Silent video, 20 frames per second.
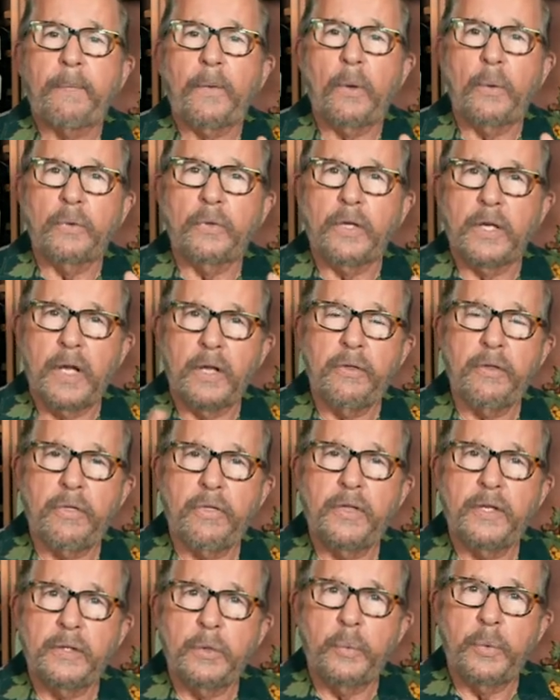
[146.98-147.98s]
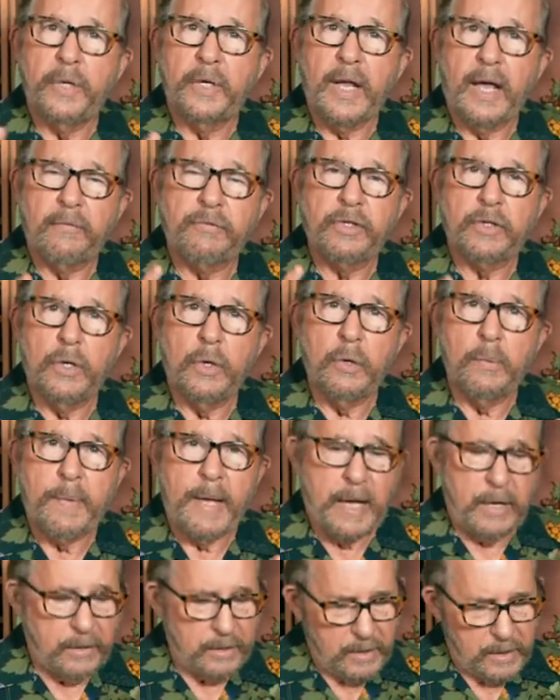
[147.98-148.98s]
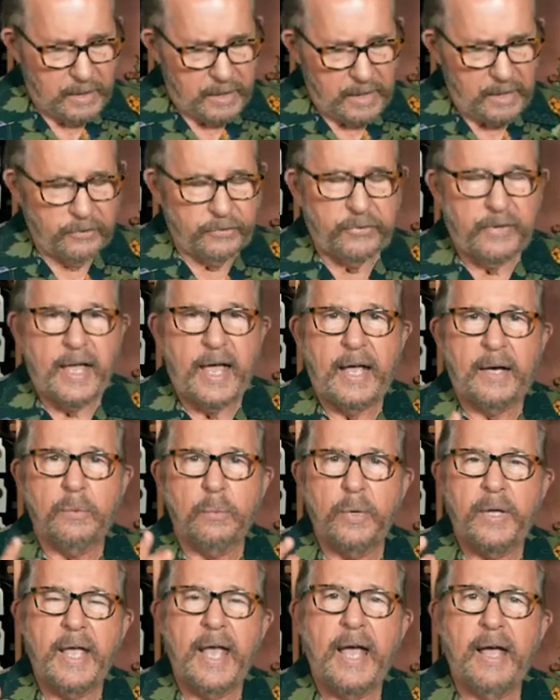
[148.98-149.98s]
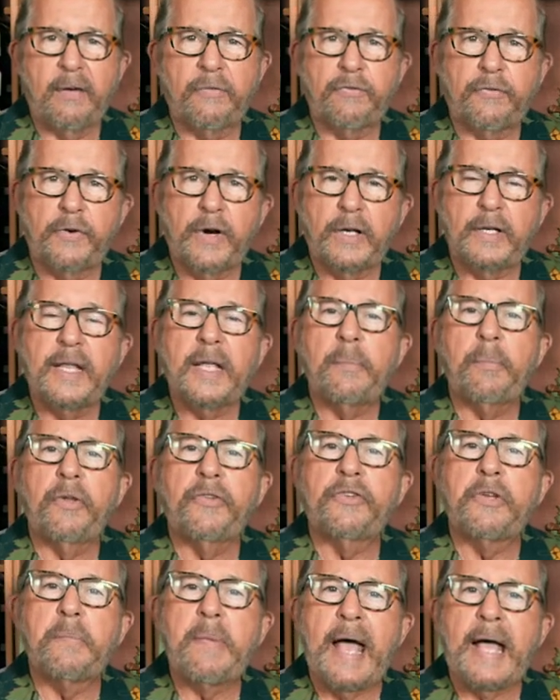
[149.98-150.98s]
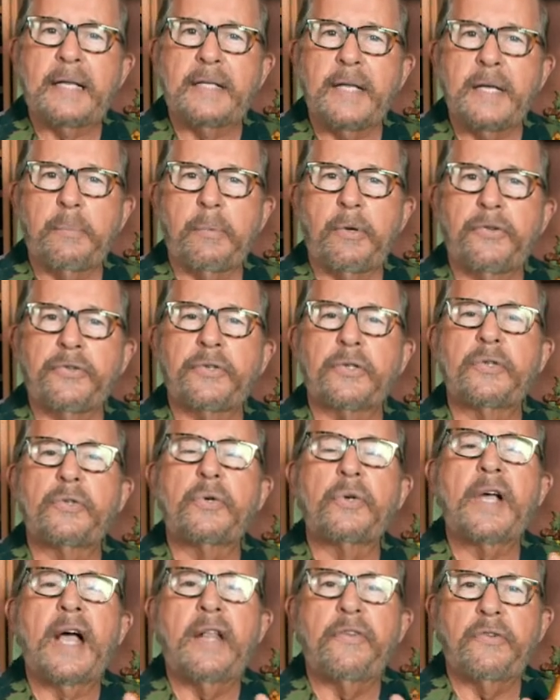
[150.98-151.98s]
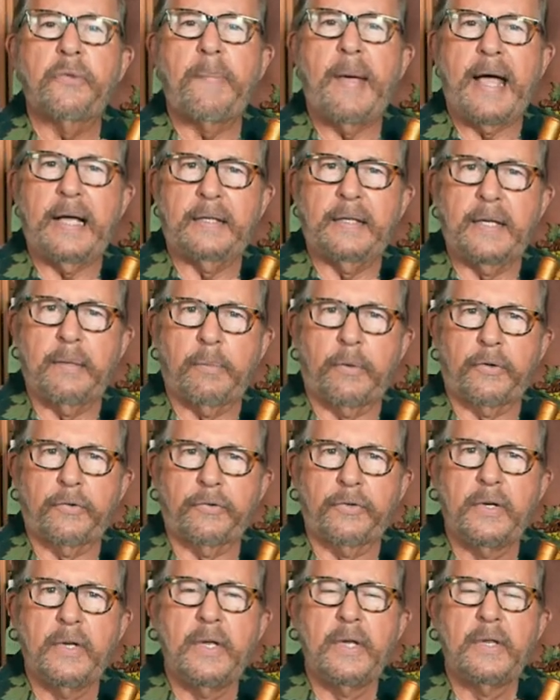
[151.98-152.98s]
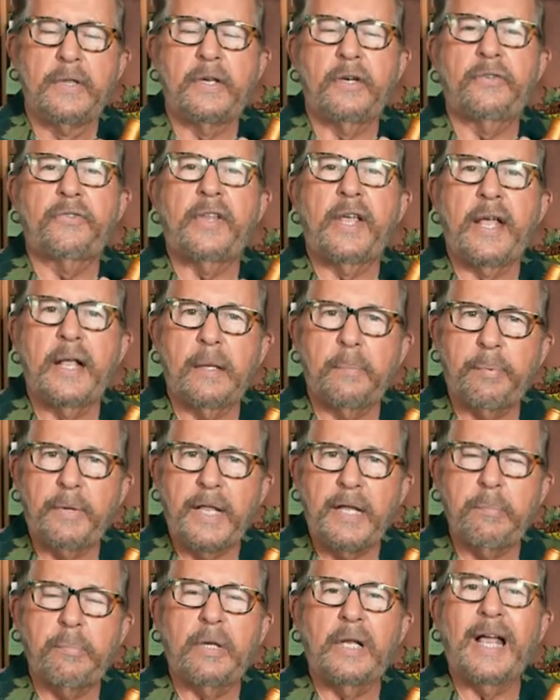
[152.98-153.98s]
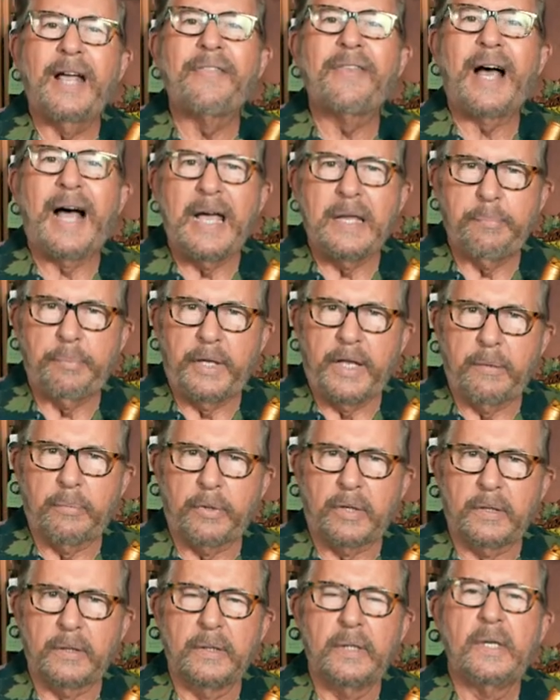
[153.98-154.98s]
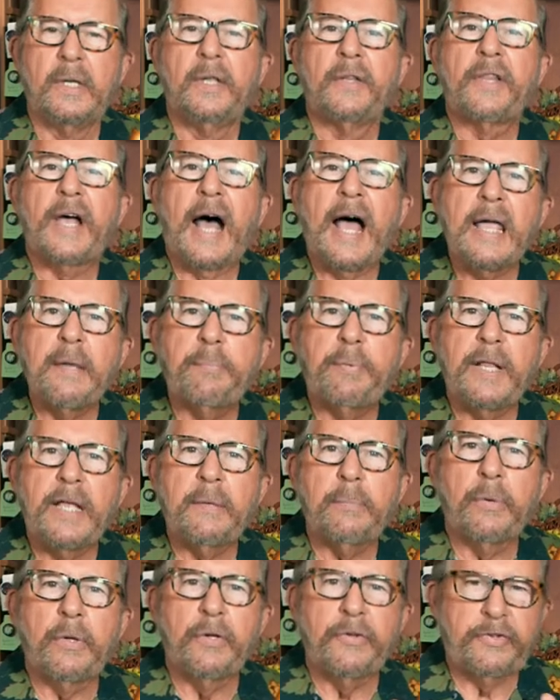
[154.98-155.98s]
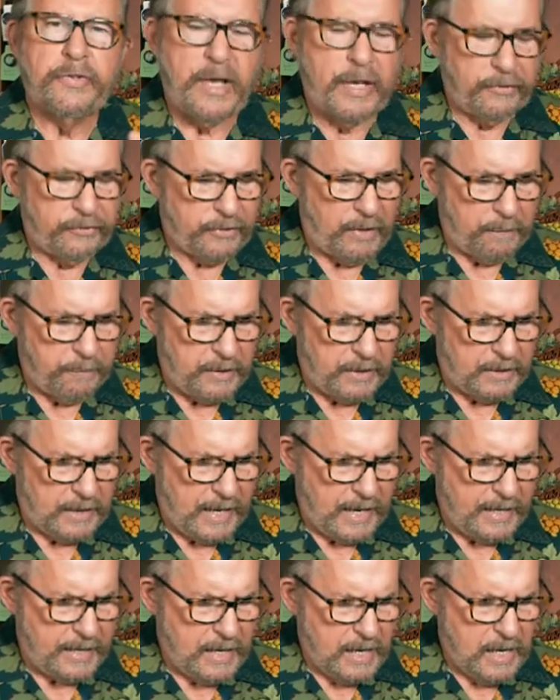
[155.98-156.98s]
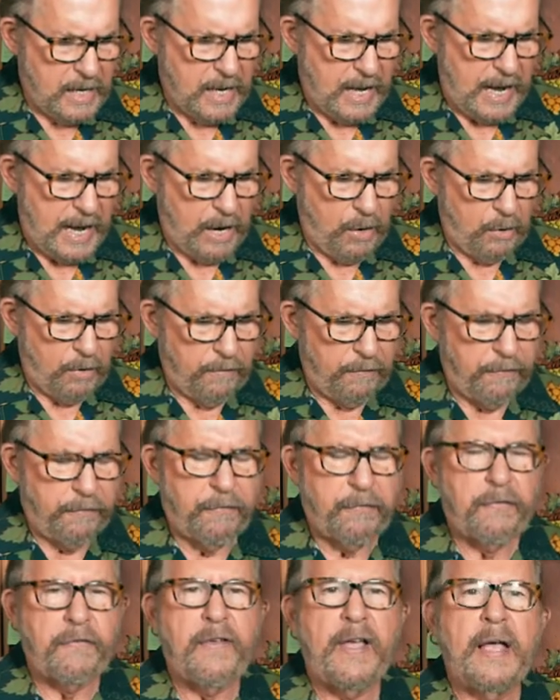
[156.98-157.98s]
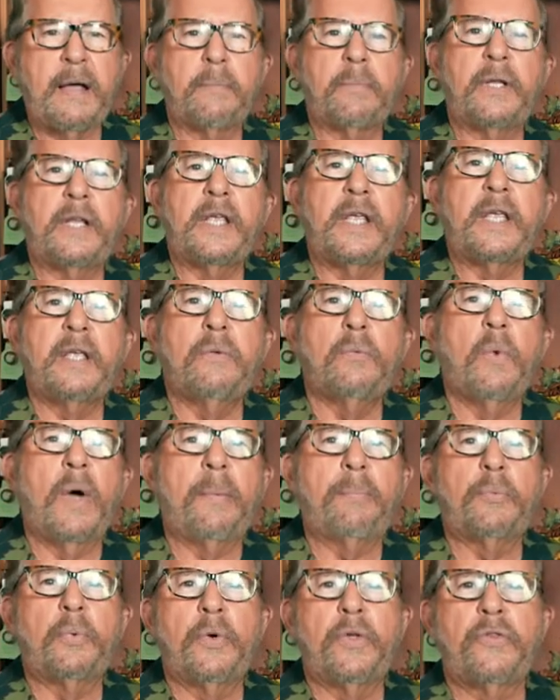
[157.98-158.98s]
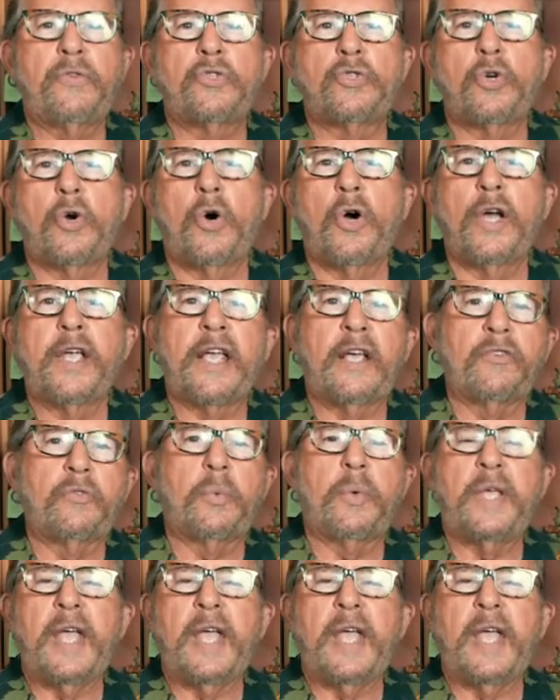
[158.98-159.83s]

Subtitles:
the other thing that we have to know about is that we have front labels and back labels. There are two kinds of back labels. There's the help label and the hype label. The hype label says something like, our family wept with joy as we